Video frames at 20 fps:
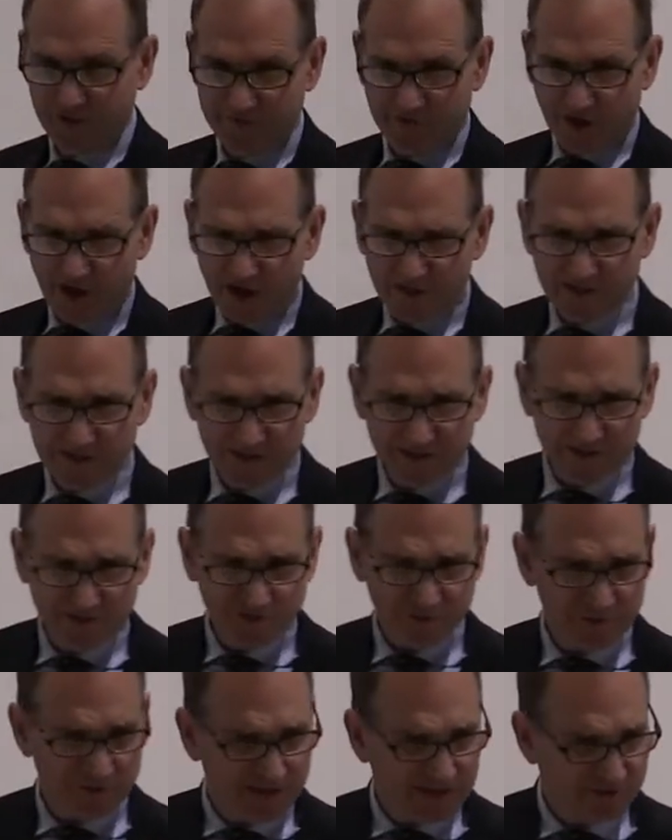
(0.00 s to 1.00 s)
if all the
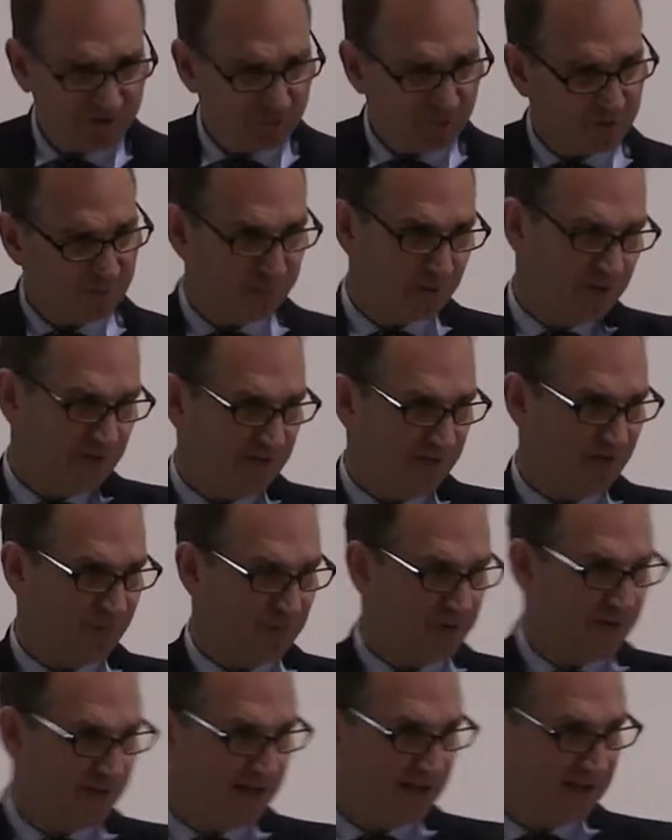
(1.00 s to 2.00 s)
Israelites were priests,
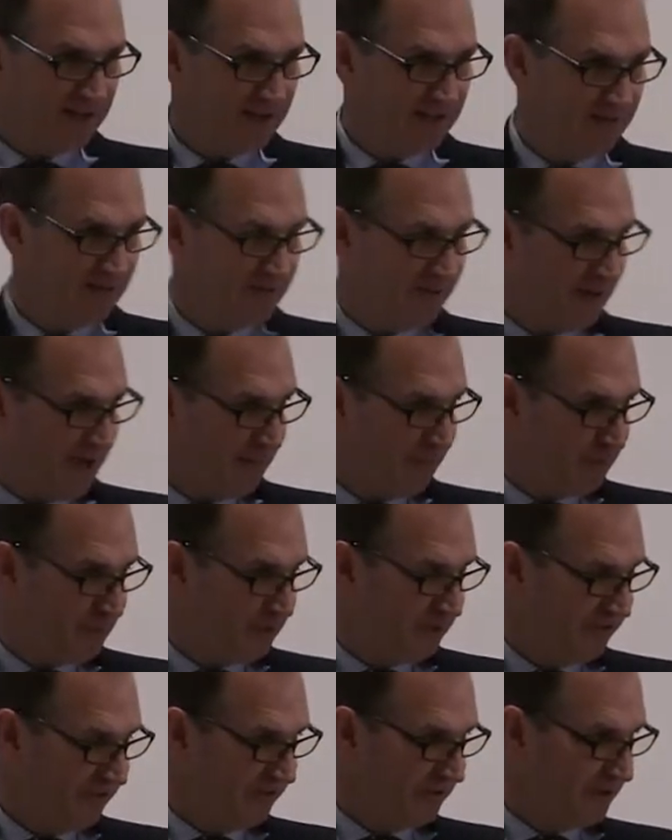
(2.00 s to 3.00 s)
would they need a
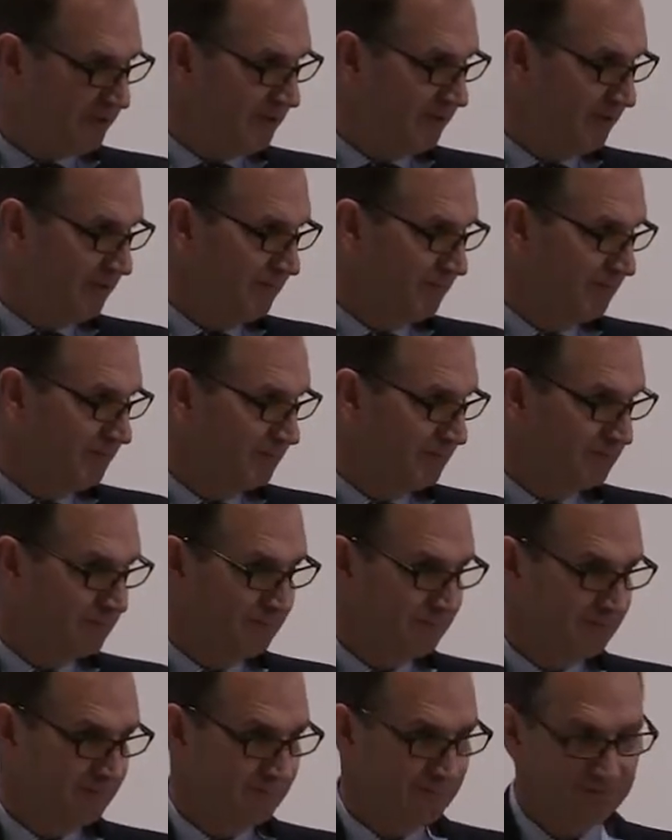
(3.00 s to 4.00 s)
priesthood
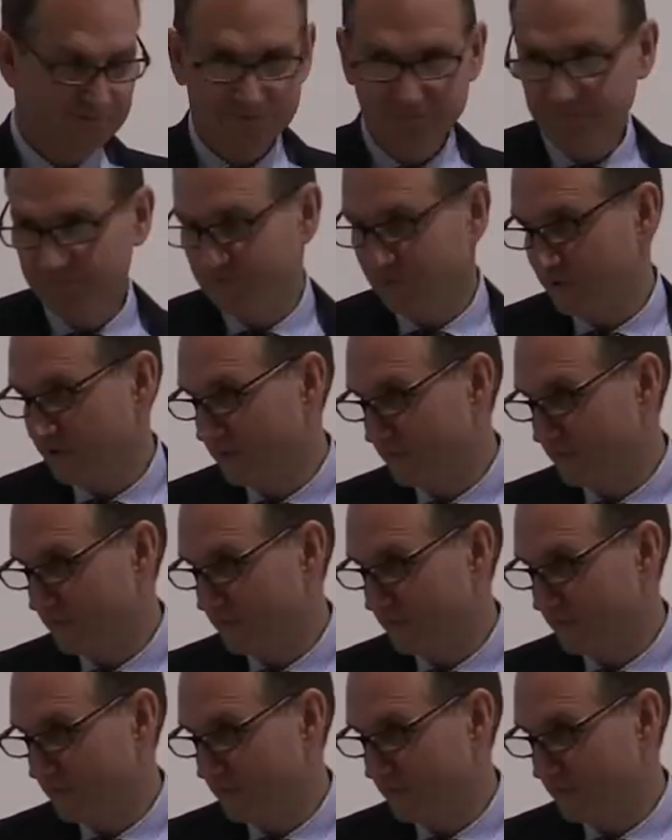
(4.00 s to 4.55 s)
for